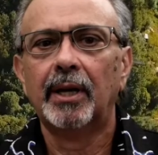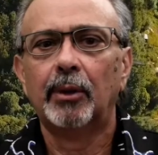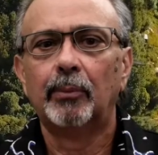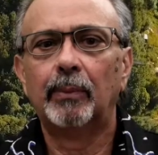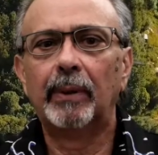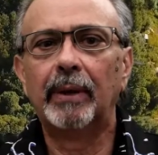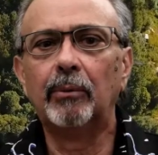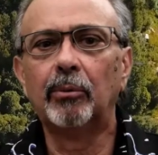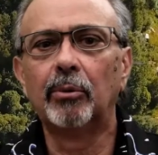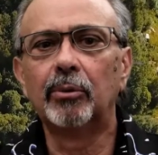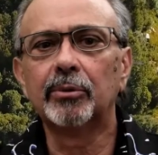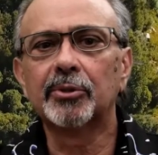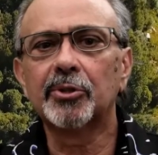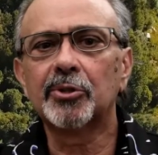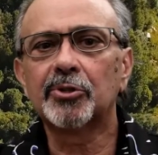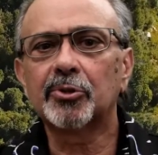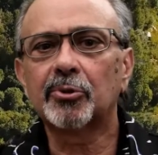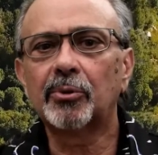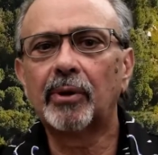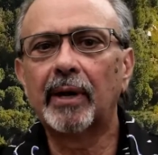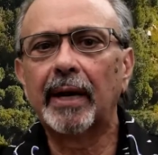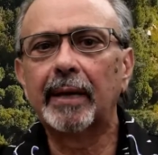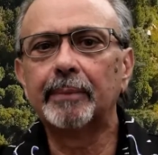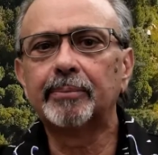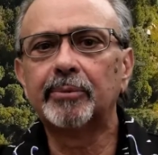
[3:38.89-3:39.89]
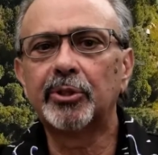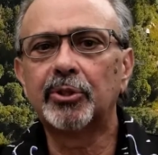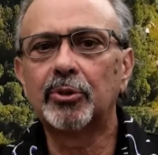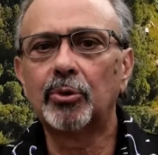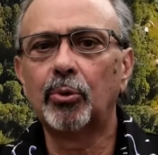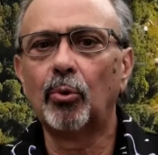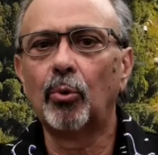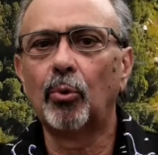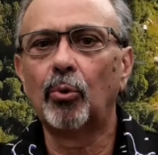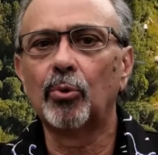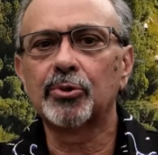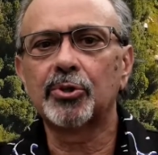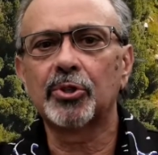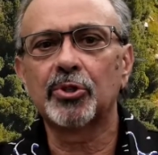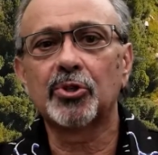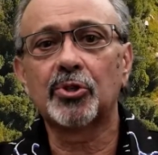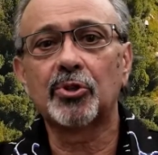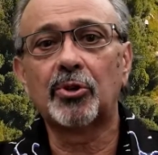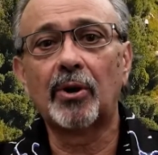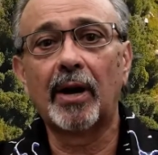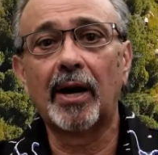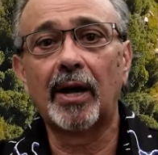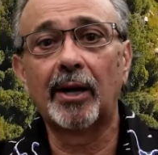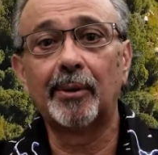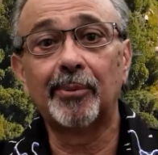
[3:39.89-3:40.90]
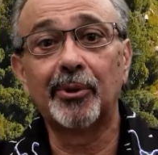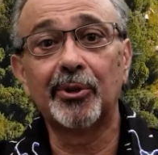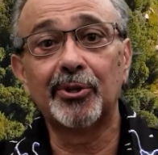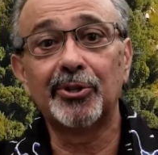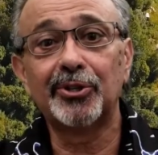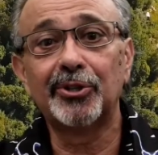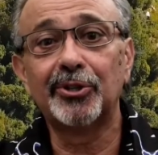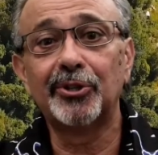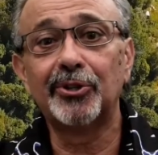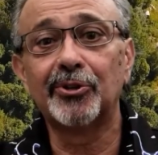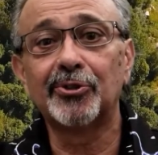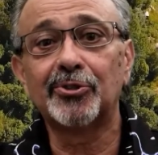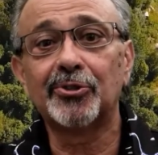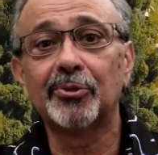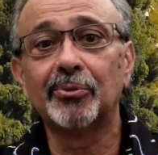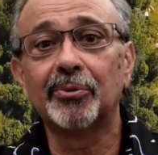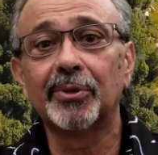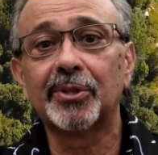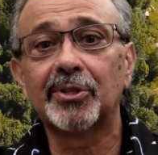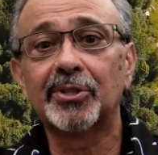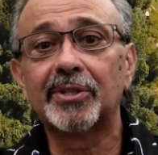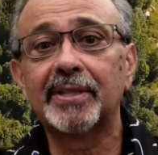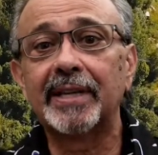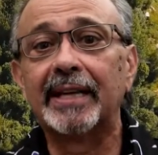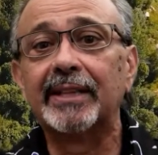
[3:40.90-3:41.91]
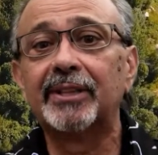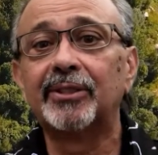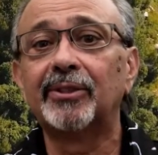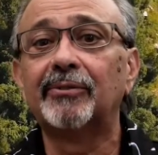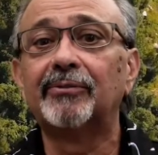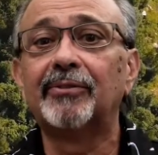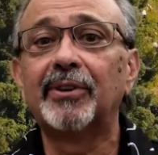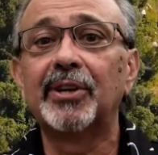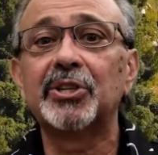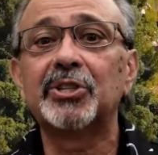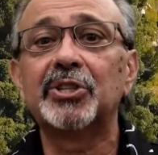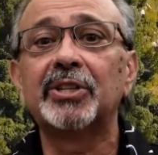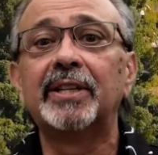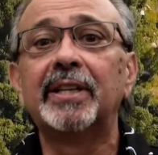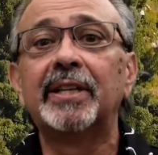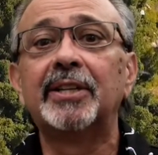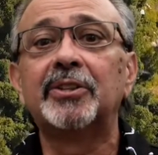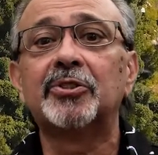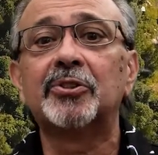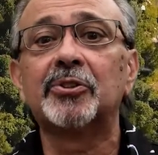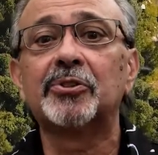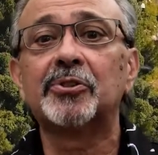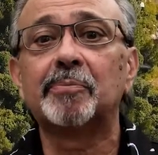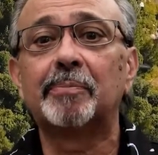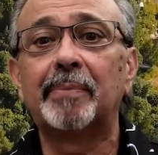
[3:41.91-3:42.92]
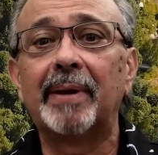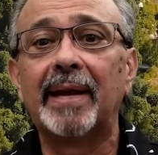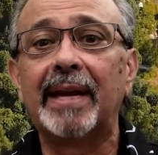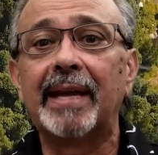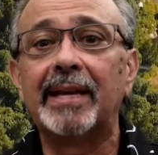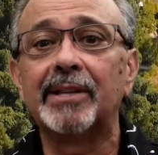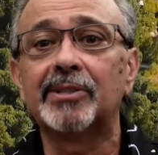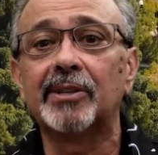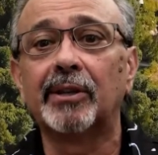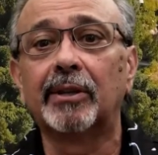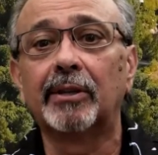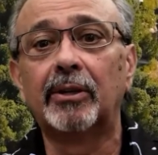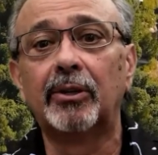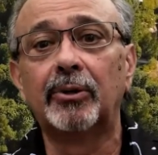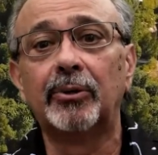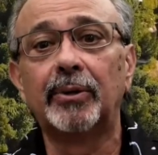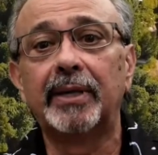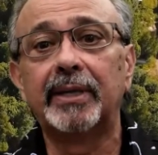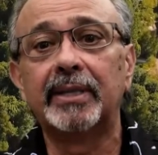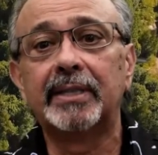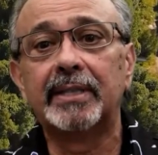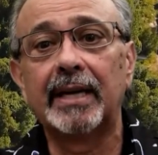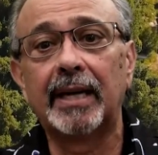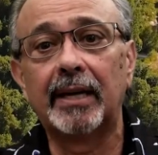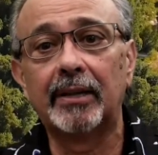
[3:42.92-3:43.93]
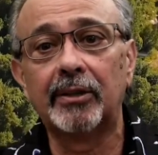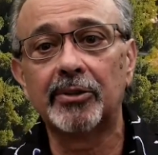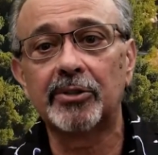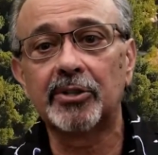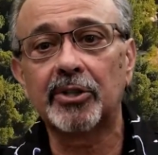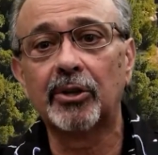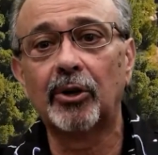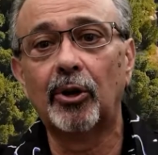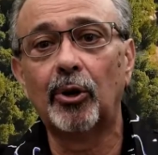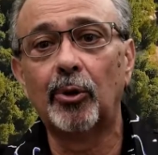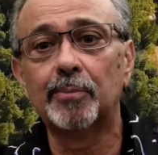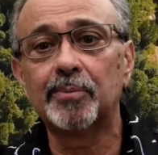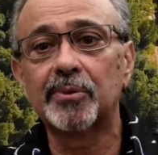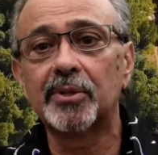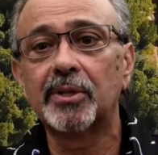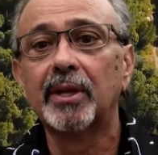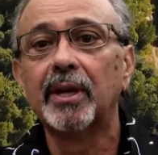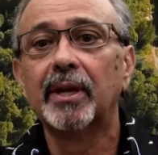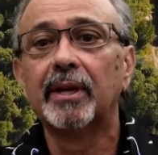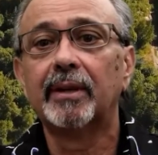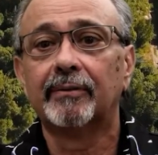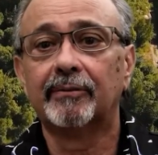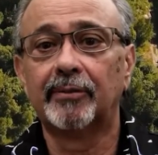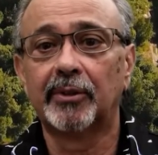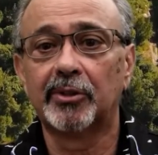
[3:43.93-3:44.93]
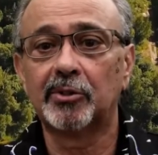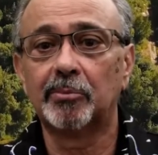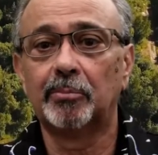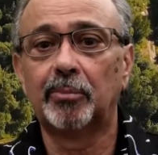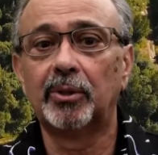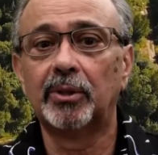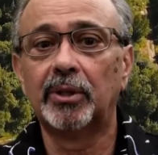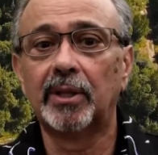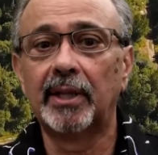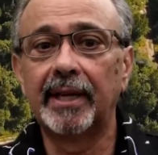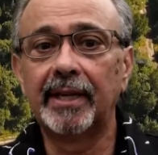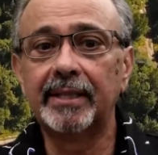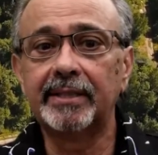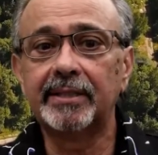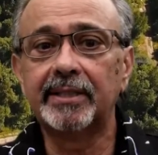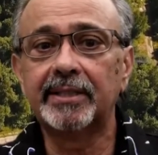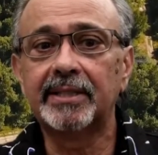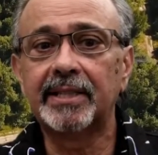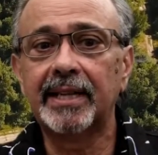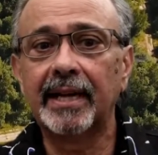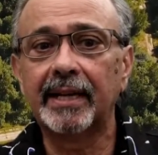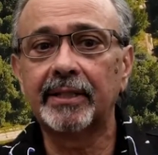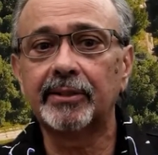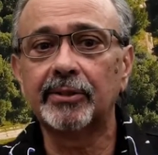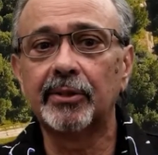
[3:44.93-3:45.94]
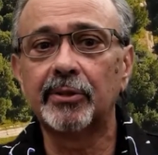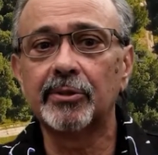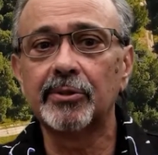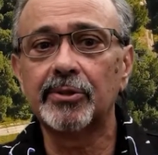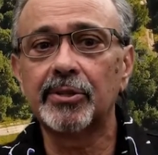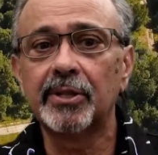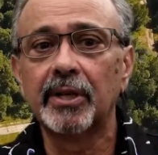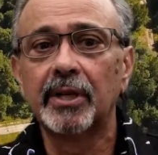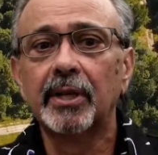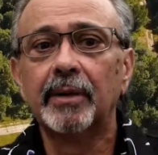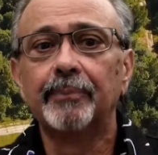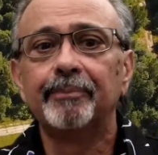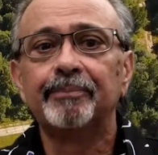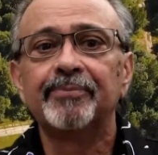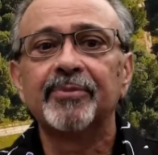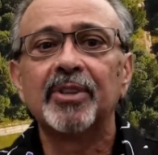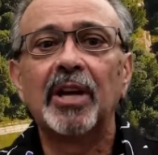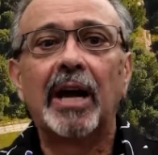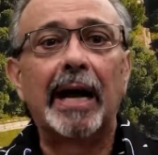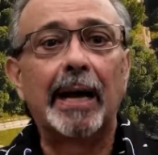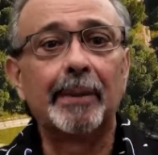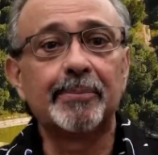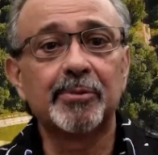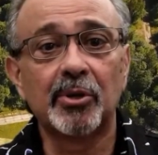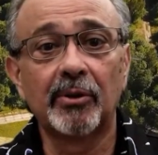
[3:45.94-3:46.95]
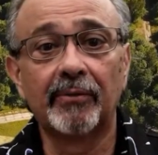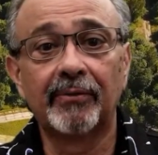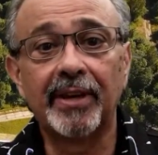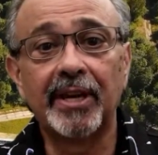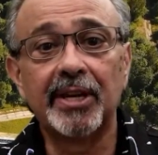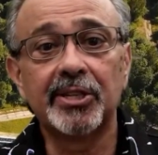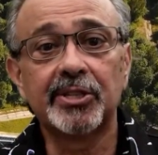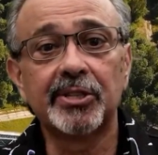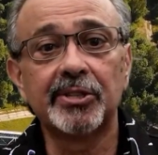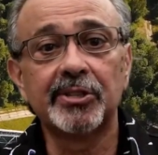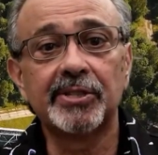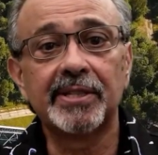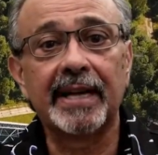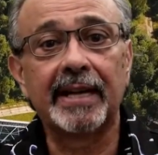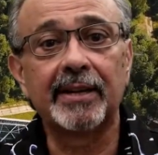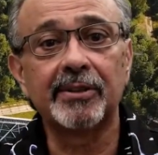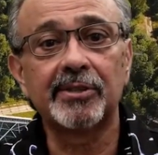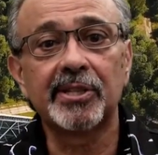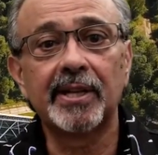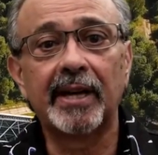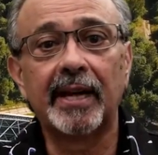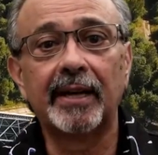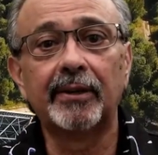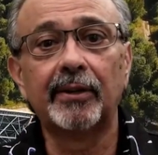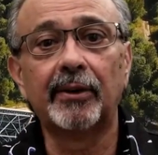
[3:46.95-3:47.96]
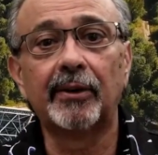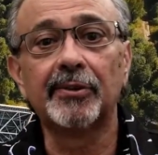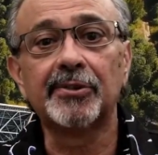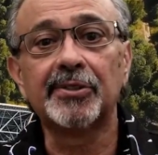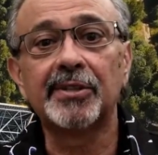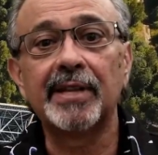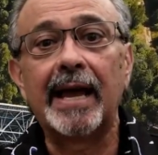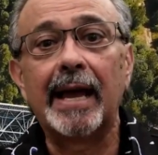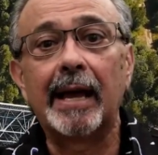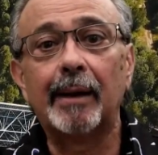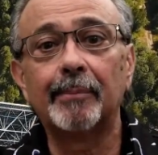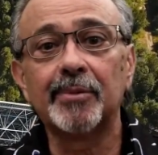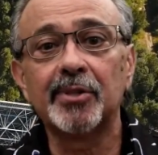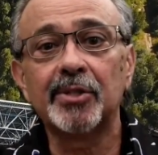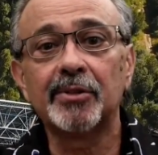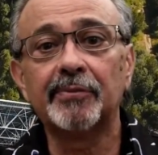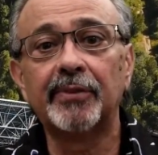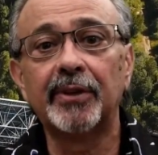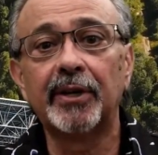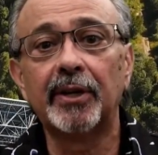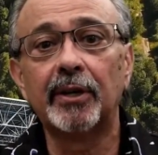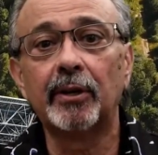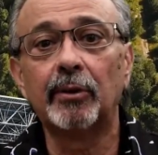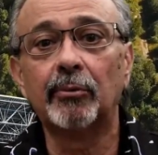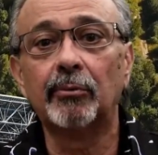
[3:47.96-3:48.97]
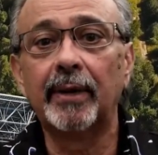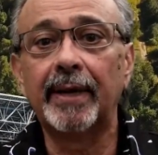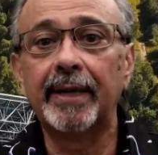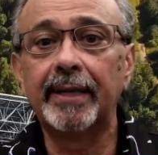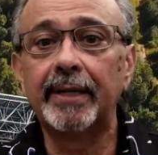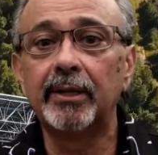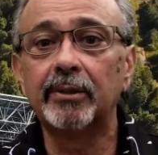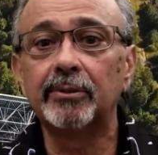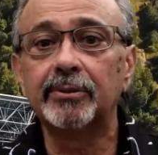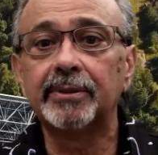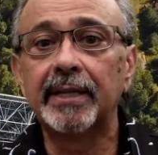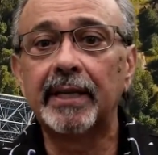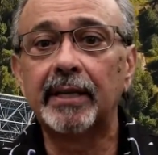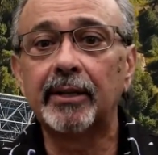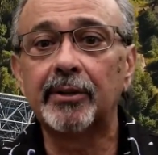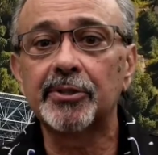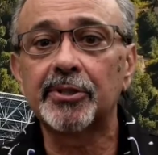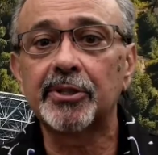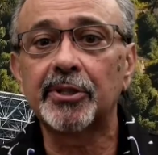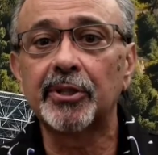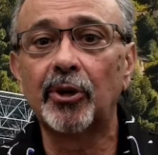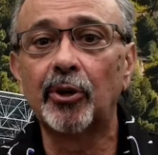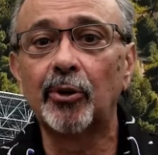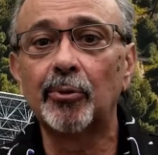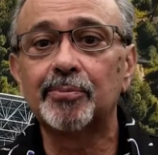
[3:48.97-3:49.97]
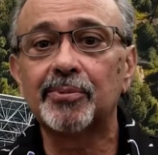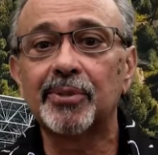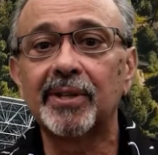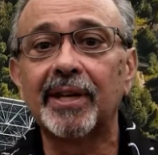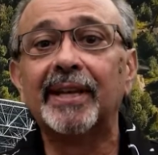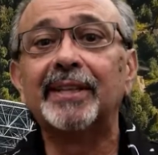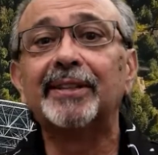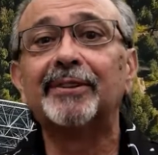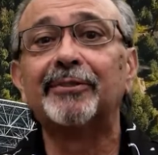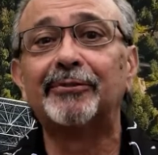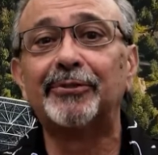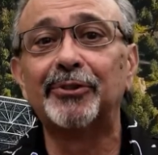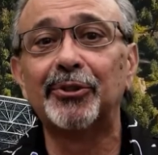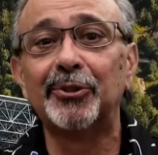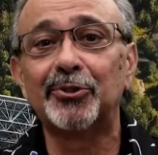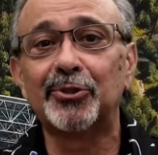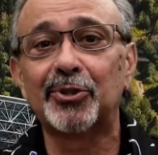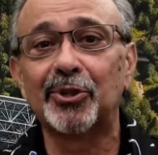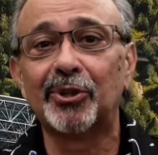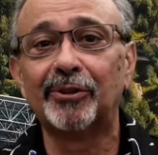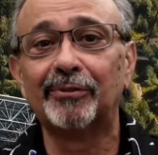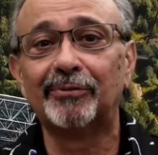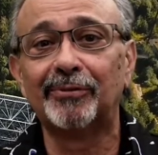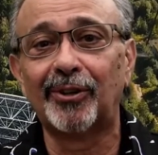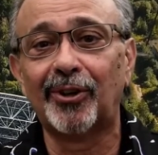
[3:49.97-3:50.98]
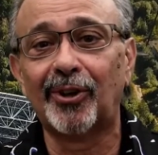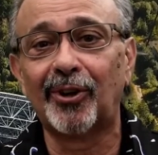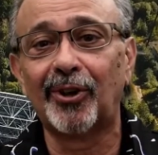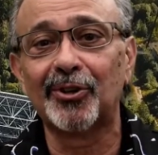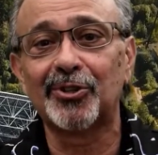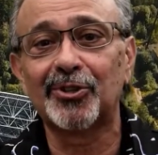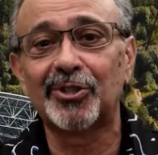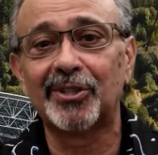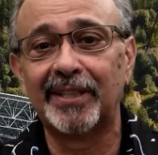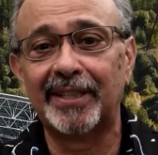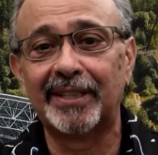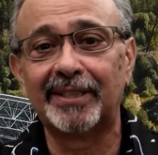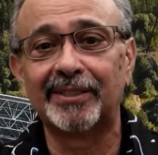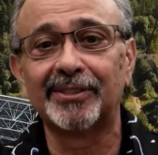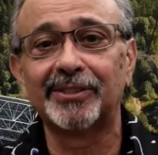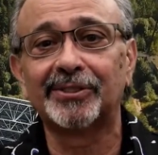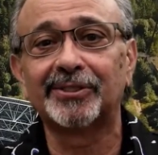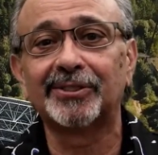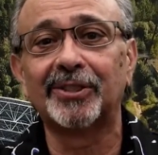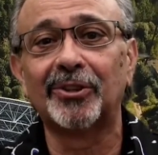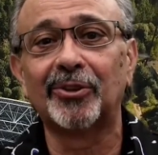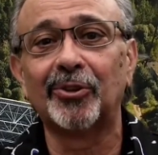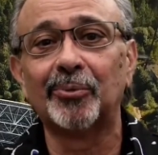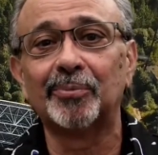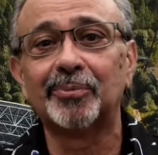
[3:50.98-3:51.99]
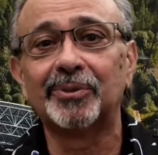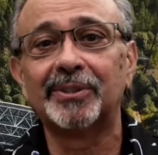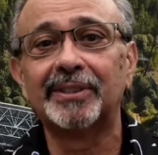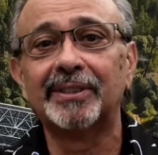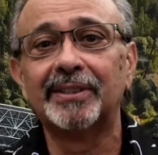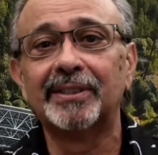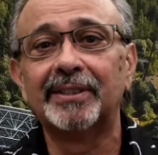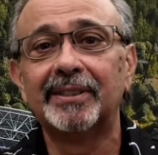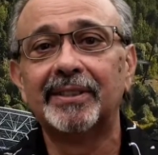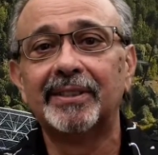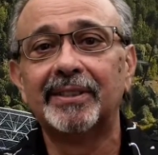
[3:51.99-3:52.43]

We will describe the tools astronomers use to extend their vision into space, including telescopes, visible light detectors, observations outside Earth's atmosphere, radio telescopes, and the future of large telescopes.